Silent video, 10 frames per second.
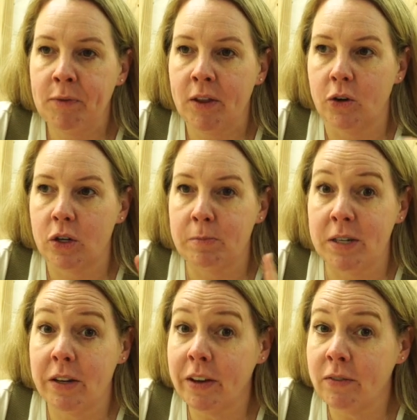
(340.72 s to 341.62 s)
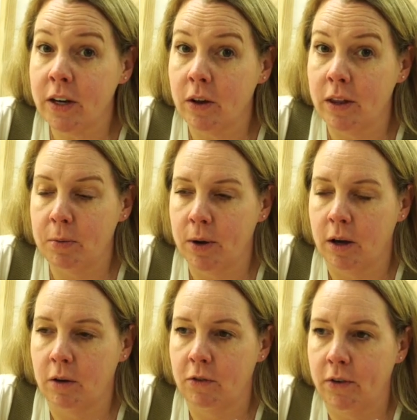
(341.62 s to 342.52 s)
there's a specific video they put
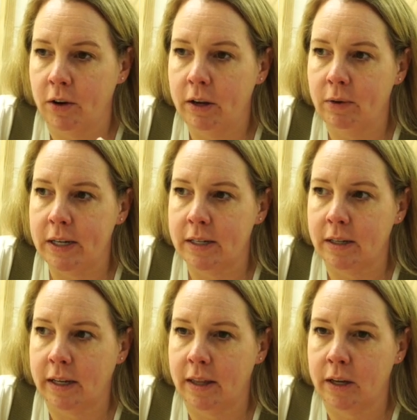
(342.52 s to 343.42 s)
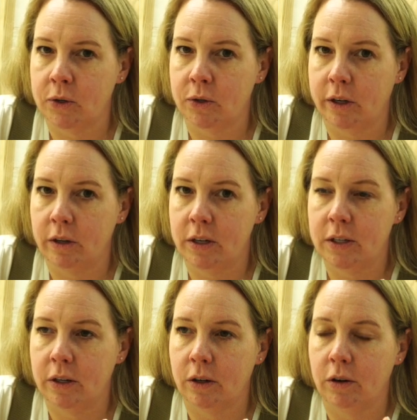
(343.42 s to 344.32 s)
out fairly recently, I think it was earlier
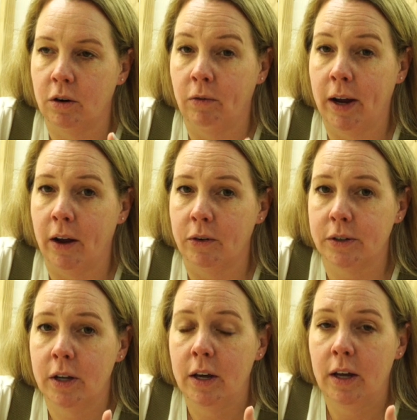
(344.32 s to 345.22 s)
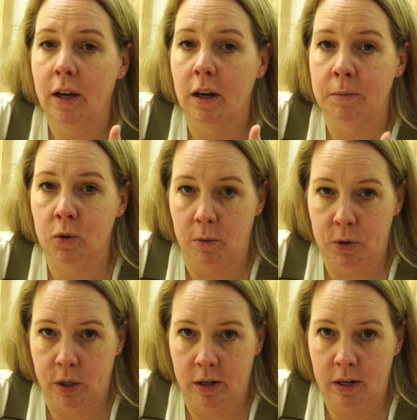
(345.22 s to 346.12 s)
this year, around
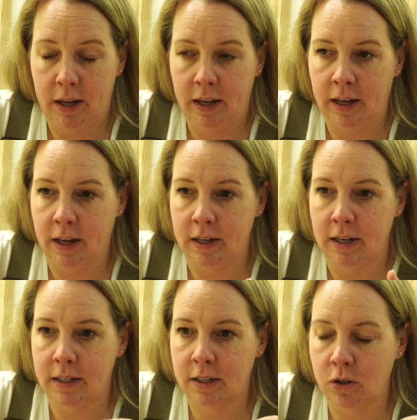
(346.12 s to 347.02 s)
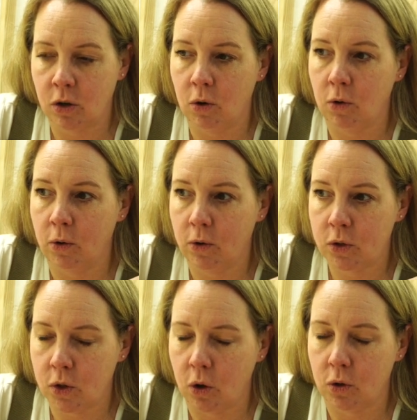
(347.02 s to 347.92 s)
absorption, and it's so
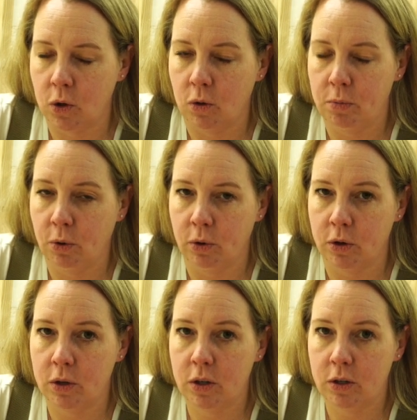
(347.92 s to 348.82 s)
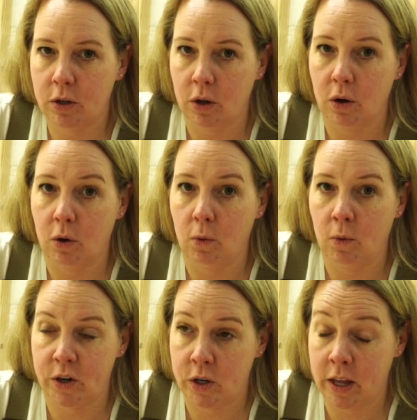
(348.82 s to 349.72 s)
important to go
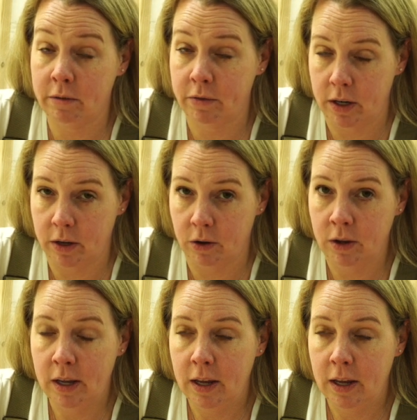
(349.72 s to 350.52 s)
watch that video.